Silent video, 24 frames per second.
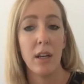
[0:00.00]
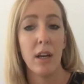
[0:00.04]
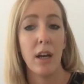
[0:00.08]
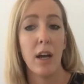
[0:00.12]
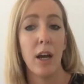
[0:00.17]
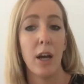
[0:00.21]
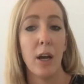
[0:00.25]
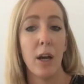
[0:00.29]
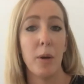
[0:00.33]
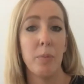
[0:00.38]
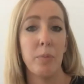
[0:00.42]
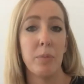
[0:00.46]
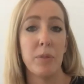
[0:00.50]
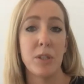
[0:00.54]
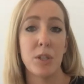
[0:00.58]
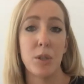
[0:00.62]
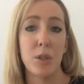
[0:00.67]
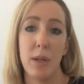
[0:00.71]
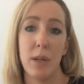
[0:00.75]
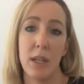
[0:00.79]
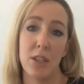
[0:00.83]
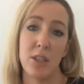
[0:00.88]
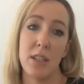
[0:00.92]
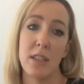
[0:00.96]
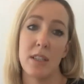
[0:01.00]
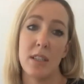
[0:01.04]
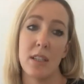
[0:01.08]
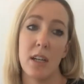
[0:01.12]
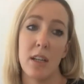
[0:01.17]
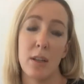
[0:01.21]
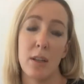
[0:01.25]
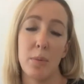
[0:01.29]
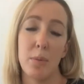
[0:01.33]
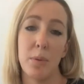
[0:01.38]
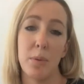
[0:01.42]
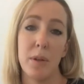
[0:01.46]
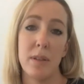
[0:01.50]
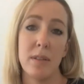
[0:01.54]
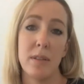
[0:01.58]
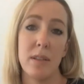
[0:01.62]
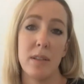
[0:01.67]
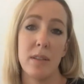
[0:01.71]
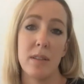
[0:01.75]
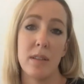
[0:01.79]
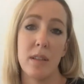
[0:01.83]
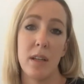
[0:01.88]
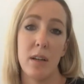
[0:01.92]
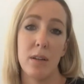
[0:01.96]
to actually start the
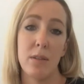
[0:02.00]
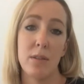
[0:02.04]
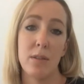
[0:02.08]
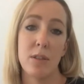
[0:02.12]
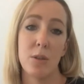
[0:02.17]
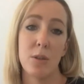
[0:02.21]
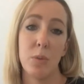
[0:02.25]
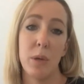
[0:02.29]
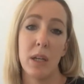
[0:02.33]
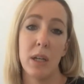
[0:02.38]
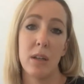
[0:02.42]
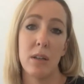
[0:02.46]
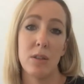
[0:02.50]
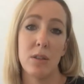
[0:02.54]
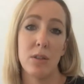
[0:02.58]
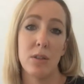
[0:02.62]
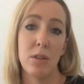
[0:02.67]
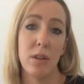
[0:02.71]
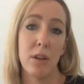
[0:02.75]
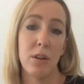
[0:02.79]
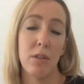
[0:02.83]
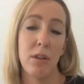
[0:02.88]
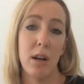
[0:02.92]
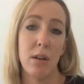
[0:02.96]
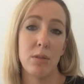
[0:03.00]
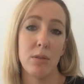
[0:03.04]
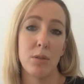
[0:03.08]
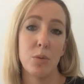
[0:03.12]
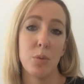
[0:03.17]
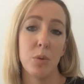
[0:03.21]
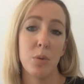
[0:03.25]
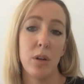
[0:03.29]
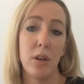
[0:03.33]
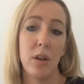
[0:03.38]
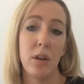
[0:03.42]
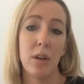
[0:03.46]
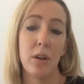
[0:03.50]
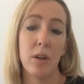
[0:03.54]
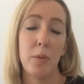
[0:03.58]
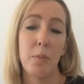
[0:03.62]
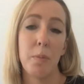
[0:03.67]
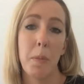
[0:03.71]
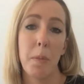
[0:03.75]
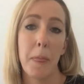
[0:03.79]
process now, so we can do the groundwork.